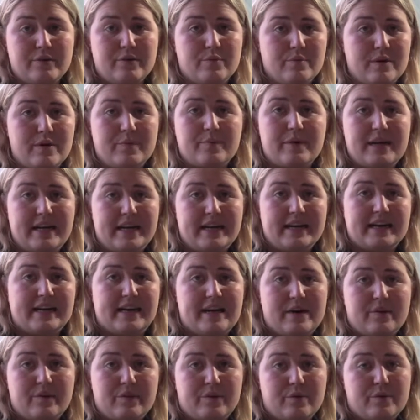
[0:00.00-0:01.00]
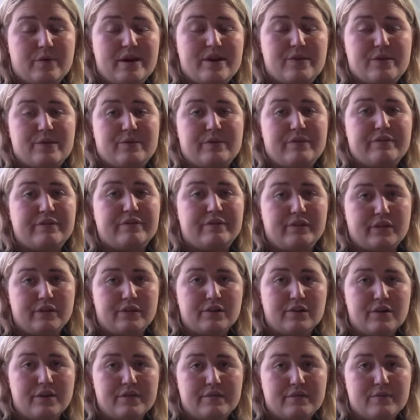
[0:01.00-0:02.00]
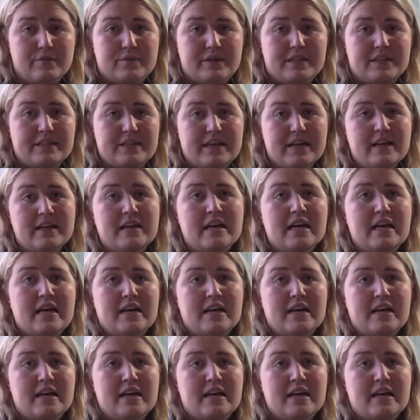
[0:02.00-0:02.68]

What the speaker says: and well-being and the way that we feel over winter.